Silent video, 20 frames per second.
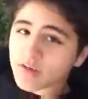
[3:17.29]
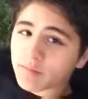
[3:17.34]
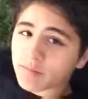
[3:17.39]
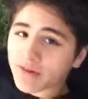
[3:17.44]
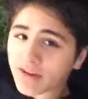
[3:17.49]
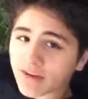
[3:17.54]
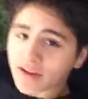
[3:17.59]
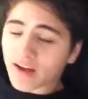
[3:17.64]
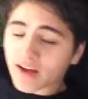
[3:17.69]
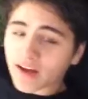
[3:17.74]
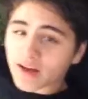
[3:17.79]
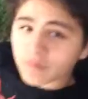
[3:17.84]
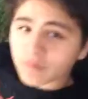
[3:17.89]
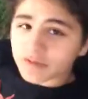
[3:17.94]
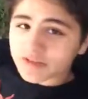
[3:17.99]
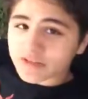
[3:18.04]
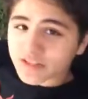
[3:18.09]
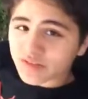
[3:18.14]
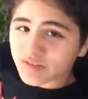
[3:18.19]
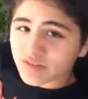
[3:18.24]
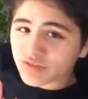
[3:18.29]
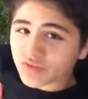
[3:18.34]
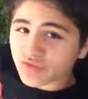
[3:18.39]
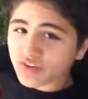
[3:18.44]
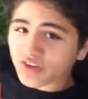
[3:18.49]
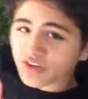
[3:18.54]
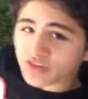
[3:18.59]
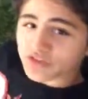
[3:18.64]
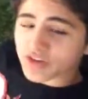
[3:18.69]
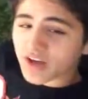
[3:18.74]
But I'm gonna save this for
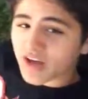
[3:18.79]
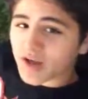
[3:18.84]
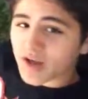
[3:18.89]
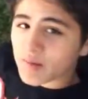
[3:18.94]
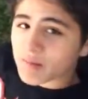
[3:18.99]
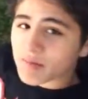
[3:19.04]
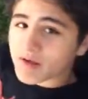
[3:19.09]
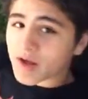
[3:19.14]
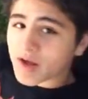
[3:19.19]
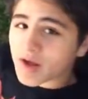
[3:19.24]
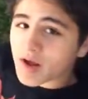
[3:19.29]
another time.